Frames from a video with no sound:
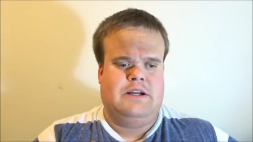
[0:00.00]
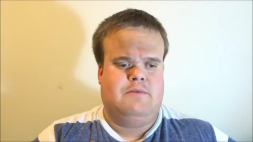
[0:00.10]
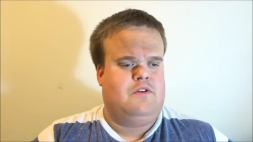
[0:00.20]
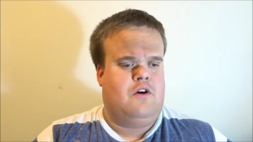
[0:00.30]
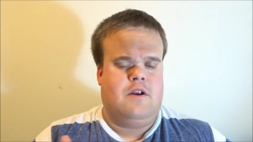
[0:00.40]

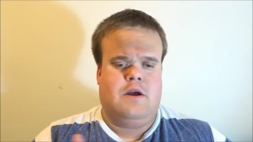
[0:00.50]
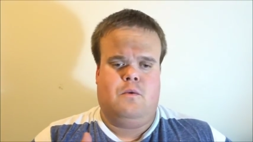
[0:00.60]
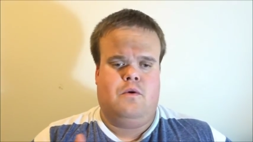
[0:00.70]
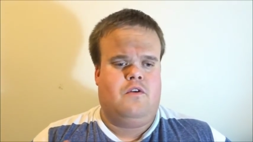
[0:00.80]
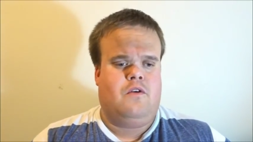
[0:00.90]
and Connor
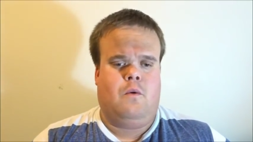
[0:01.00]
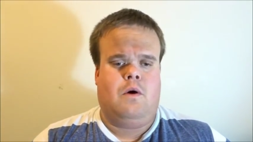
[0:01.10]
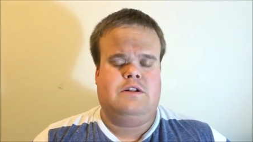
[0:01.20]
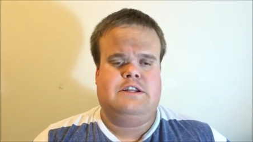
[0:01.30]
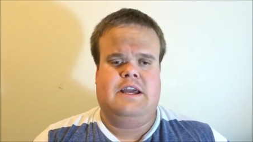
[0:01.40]
work so
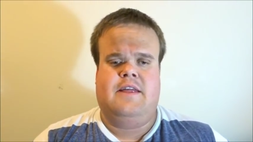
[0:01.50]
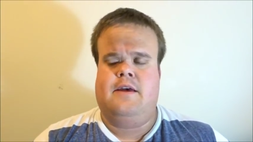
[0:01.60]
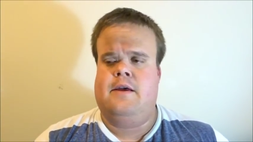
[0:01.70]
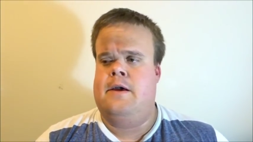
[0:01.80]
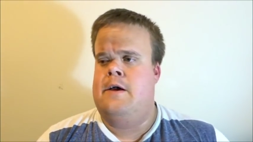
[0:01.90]
well
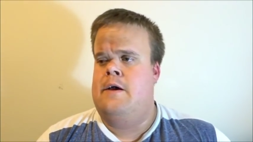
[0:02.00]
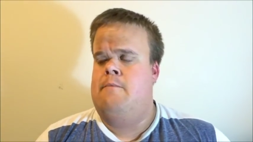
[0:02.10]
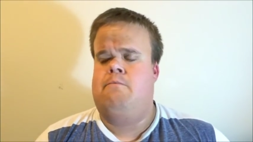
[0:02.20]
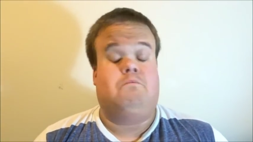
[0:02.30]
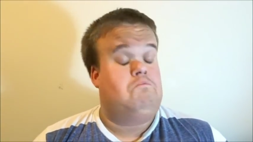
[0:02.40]
together.
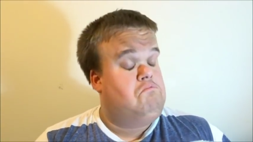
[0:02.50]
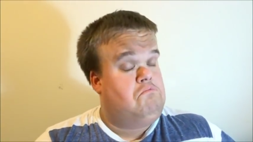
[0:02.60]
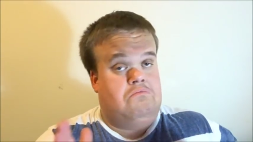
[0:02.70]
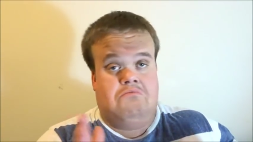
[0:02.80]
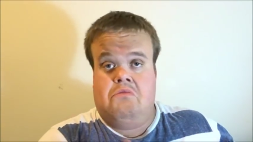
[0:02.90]

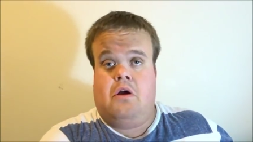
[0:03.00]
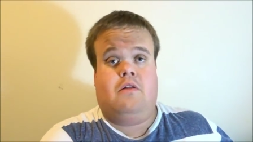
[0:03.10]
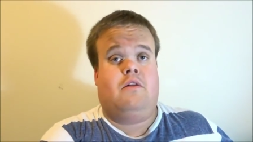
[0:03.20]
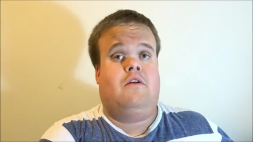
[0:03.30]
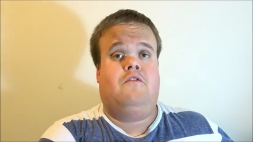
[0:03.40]

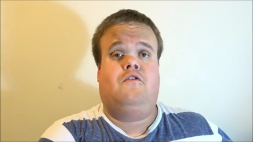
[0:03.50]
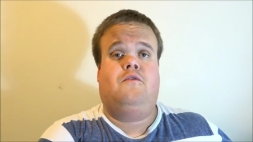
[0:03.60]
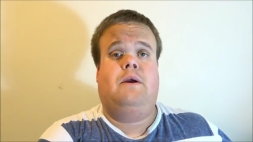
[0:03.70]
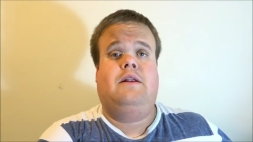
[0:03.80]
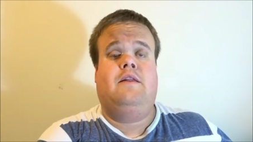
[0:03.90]
Not
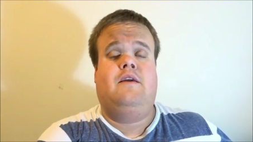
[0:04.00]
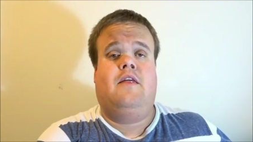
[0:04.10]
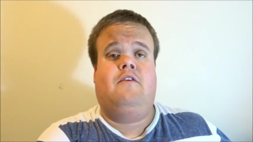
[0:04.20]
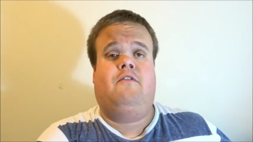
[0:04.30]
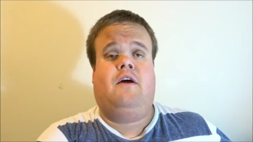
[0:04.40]
disrespecting the
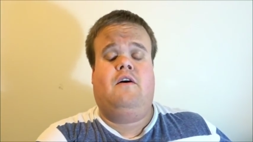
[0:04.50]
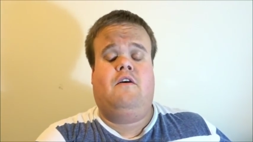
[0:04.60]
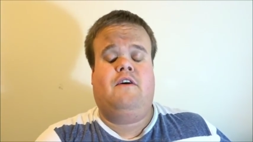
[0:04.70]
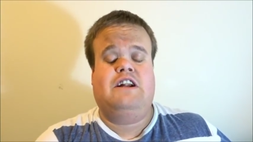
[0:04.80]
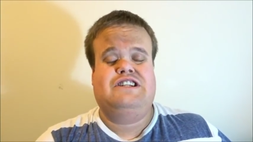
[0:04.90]
other
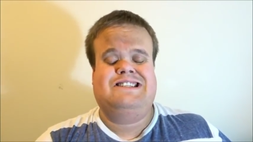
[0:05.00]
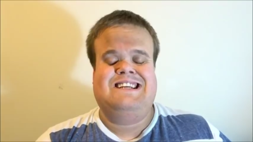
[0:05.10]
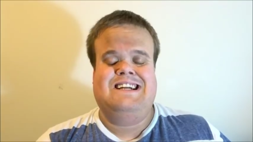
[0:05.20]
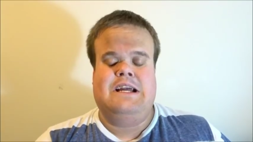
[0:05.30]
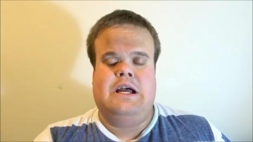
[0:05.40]
fly-half, I just
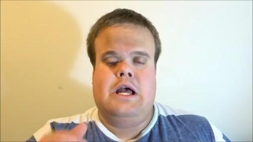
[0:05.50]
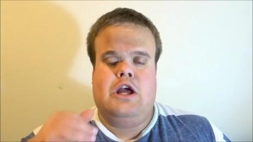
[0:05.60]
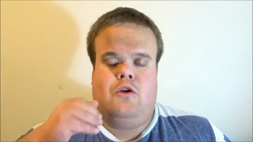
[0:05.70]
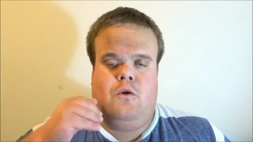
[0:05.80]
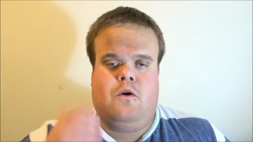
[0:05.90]
think
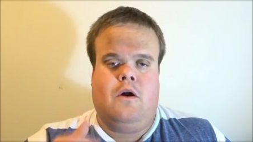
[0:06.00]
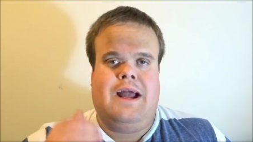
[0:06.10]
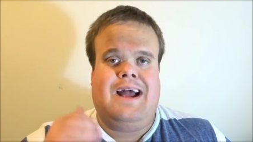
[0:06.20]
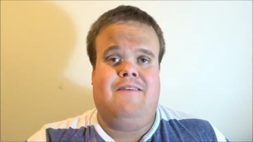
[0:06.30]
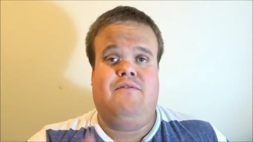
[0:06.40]
you've got
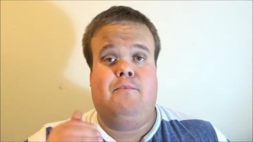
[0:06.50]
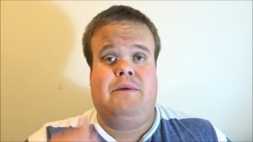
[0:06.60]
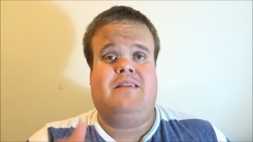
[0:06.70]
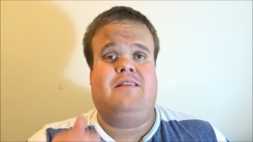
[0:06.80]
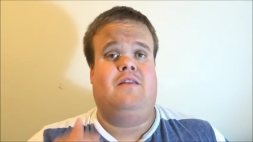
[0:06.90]
to have the
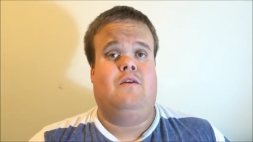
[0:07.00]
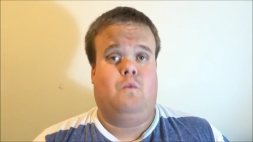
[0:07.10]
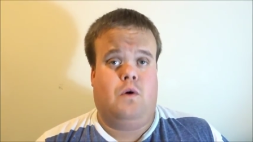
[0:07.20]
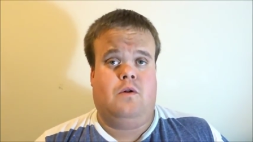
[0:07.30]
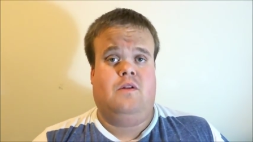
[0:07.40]
best in the
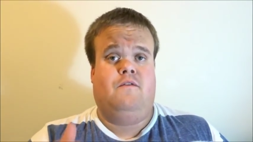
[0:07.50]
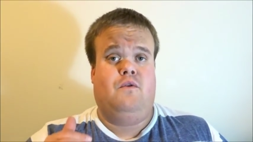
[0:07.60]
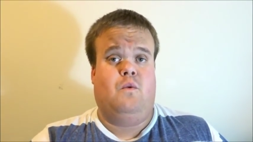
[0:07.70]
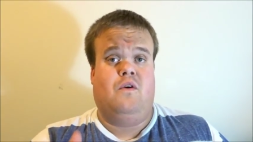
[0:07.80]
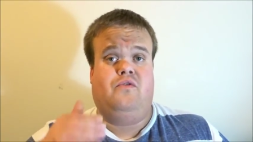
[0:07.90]
world if
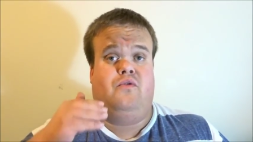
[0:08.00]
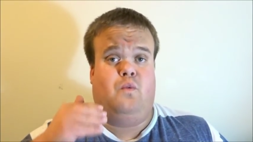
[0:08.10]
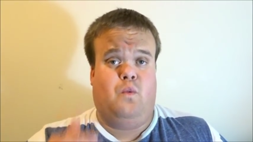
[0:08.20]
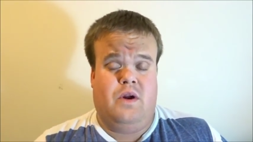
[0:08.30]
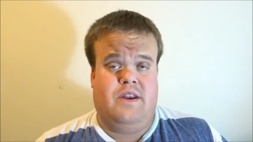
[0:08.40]
you want to
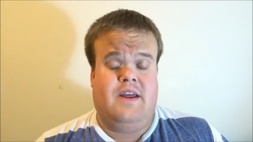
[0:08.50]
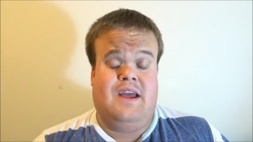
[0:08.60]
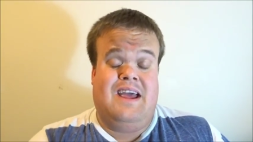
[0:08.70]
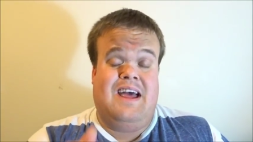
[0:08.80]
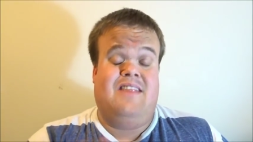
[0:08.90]
win.
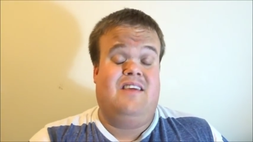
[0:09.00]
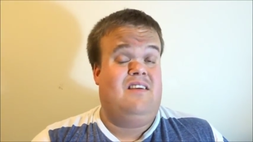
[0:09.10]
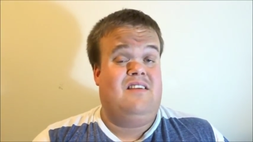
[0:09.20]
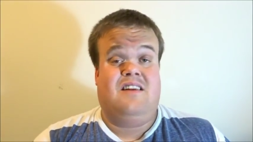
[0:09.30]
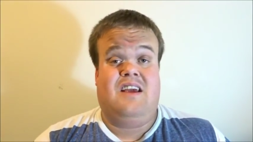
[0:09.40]
And this
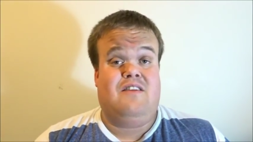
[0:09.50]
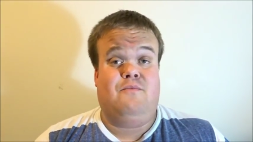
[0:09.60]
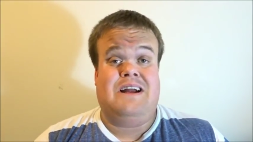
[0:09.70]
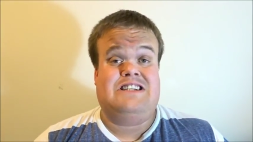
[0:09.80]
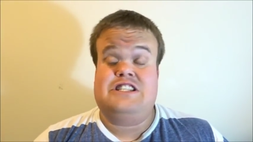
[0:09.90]
is a test
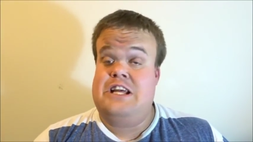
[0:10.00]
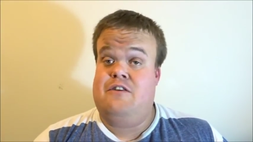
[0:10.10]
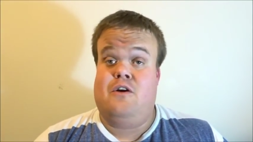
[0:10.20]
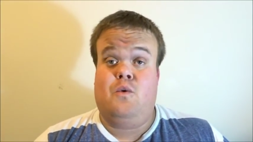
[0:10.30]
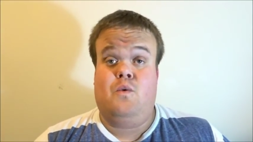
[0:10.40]
match, they've
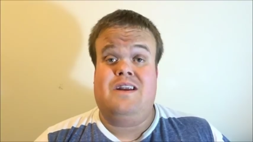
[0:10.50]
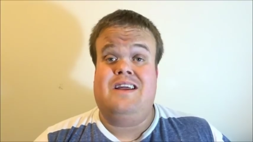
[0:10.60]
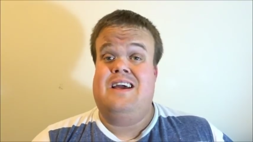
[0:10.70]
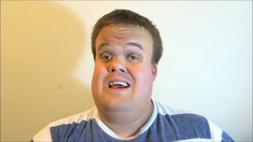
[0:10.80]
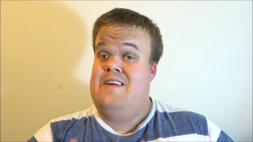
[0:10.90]
got to win.
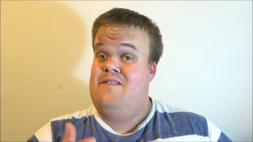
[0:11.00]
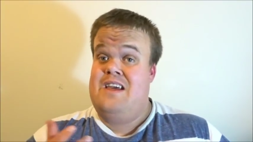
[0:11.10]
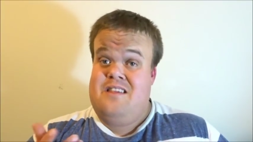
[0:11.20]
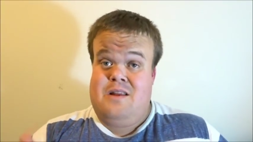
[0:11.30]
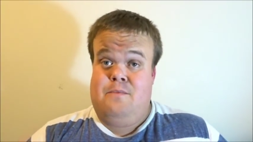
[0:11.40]
If they
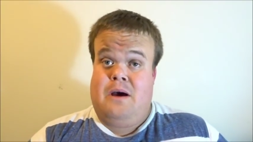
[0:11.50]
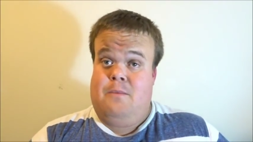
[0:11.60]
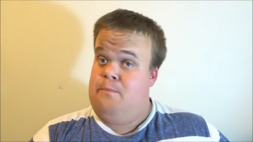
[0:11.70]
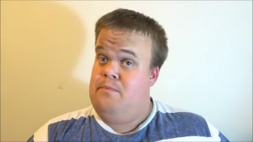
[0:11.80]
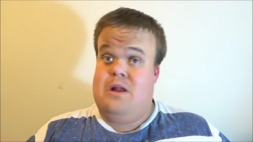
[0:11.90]
slip
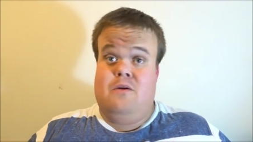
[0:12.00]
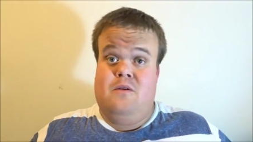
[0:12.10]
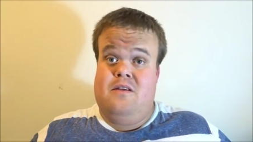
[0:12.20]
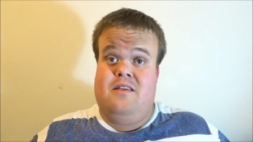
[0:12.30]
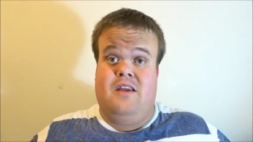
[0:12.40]
up, they
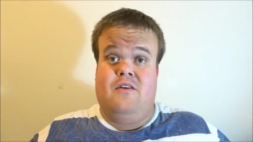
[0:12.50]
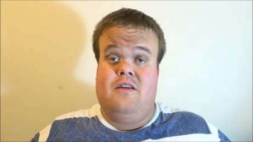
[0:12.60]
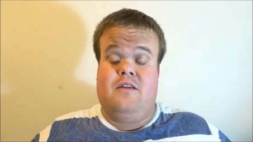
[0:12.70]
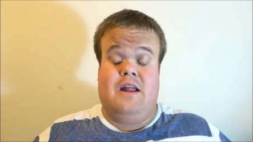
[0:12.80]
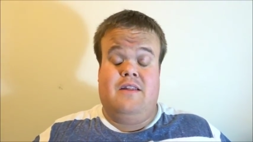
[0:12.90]
lose the
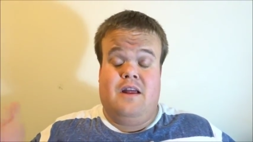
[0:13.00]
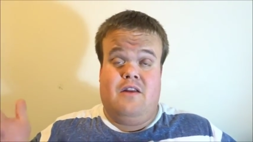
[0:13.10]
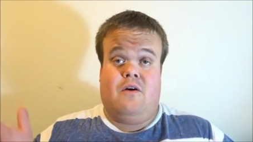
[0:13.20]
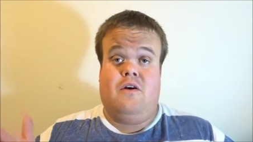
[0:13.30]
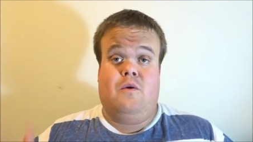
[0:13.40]
series, and they're
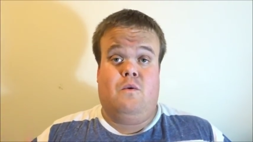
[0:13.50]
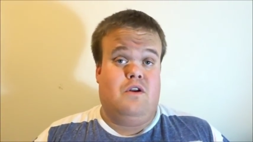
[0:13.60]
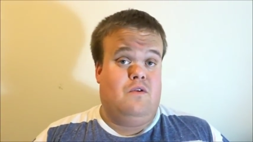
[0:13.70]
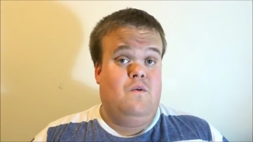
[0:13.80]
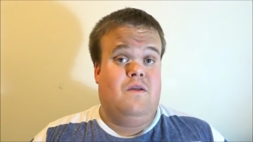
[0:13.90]
not going to want
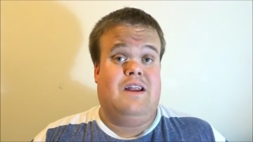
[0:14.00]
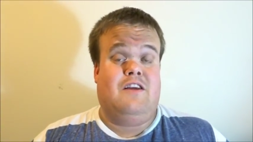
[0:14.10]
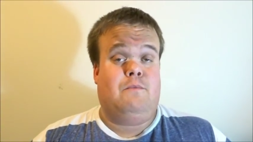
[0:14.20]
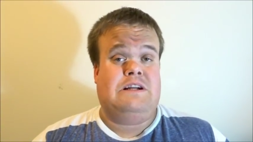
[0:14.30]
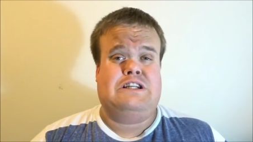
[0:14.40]
to do that,
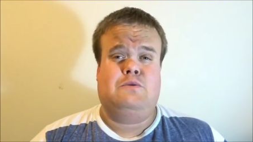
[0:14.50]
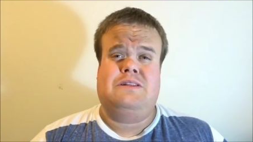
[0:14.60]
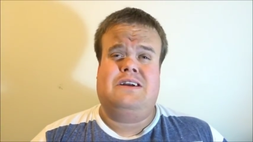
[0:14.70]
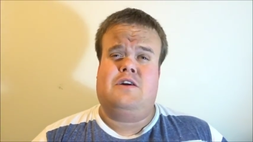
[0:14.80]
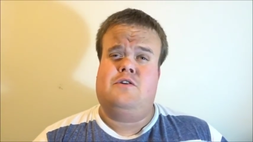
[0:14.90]
especially with
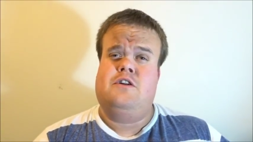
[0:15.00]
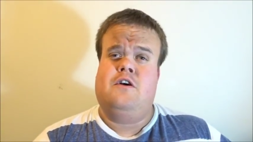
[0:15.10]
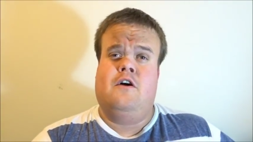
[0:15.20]
the current